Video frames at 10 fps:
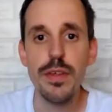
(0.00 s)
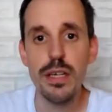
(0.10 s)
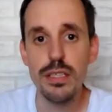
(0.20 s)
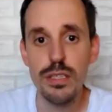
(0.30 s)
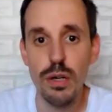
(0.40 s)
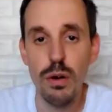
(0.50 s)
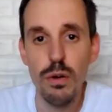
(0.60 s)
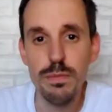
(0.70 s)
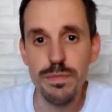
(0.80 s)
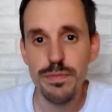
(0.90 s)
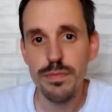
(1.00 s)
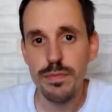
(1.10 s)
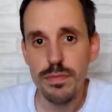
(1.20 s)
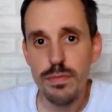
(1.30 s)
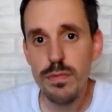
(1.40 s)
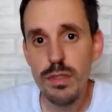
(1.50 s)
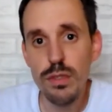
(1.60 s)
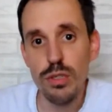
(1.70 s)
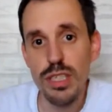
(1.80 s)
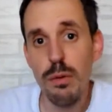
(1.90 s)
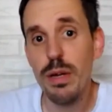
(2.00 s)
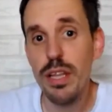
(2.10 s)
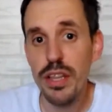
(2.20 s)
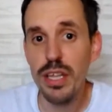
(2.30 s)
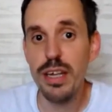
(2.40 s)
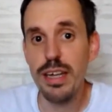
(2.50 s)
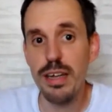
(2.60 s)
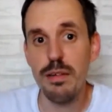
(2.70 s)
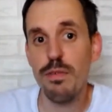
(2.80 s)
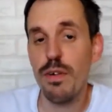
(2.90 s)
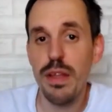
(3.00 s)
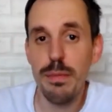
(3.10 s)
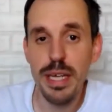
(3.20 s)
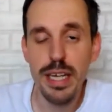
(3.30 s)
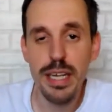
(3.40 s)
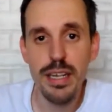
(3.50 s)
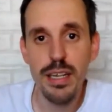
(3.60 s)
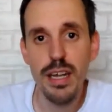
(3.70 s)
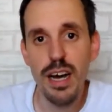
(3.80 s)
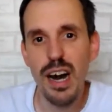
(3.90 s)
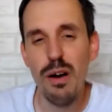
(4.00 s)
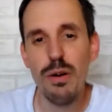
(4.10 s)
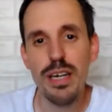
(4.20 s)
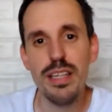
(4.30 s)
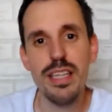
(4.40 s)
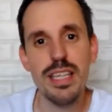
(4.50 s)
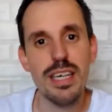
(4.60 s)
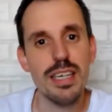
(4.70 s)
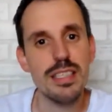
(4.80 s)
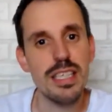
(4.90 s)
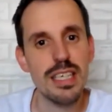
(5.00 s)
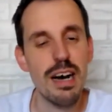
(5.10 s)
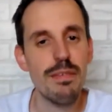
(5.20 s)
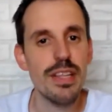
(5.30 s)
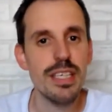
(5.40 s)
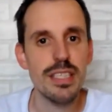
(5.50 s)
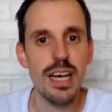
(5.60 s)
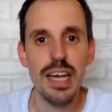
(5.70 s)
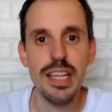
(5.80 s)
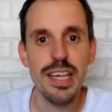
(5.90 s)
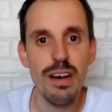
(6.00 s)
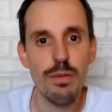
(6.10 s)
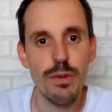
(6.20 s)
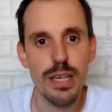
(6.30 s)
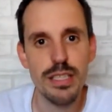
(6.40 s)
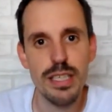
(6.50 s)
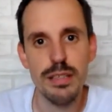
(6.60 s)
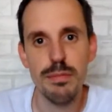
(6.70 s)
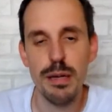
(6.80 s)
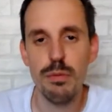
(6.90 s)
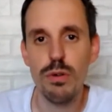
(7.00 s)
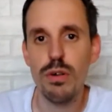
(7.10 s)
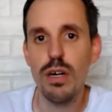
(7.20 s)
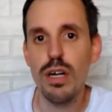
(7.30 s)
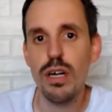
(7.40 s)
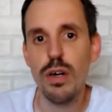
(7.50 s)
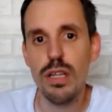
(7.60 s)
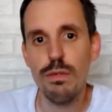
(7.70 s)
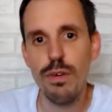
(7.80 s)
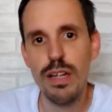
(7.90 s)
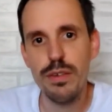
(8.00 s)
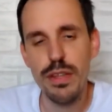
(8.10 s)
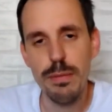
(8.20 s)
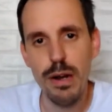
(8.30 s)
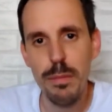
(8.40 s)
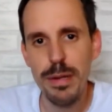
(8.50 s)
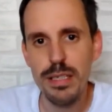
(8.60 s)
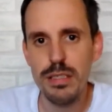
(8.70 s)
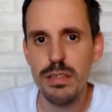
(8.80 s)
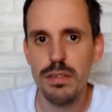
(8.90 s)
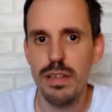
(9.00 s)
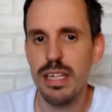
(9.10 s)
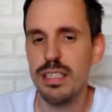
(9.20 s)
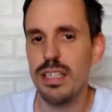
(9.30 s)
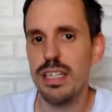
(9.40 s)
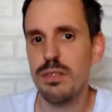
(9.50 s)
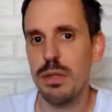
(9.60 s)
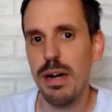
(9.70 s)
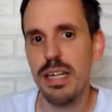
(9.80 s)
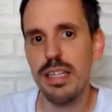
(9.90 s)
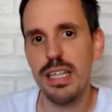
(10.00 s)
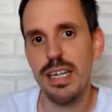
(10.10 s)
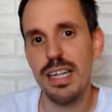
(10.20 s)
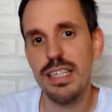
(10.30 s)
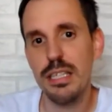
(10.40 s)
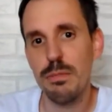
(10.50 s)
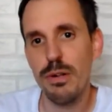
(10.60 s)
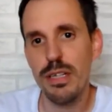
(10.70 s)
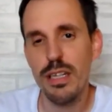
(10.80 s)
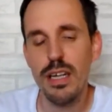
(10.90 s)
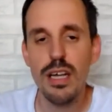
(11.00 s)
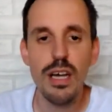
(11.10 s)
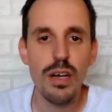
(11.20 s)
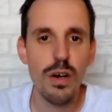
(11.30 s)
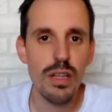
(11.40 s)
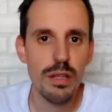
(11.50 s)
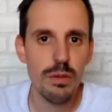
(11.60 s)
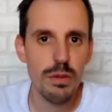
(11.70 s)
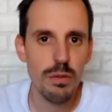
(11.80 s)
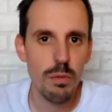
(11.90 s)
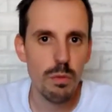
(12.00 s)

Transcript: So to start with, from the beginning, how I did have this idea of writing my book, Kotlin for Android Developers. Let's remind that at that point, Kotlin